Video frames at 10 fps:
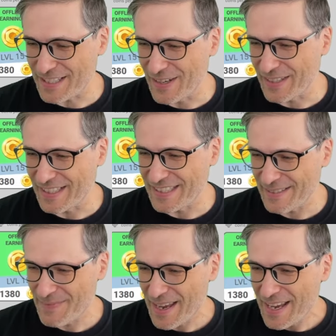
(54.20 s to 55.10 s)
tokens.
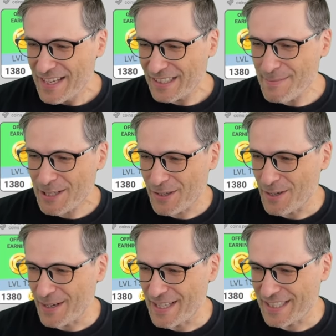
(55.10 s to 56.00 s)
So let me show you
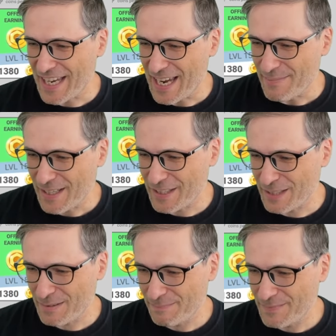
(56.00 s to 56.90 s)
one of these games. I'll
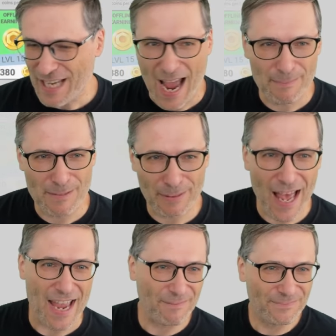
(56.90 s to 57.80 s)
just tap to
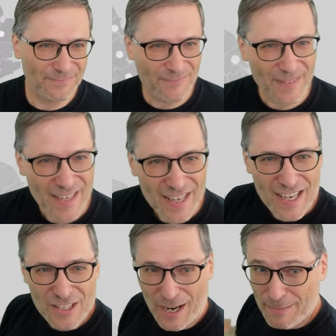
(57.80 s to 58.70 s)
play.
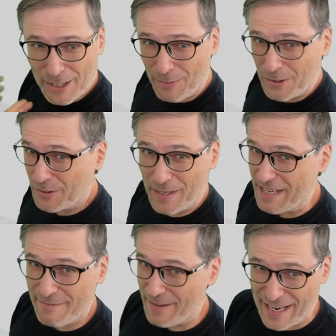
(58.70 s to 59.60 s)
So I'm just supposed to
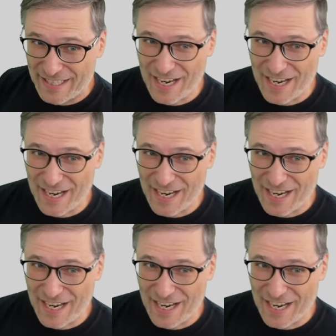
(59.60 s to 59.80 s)
invade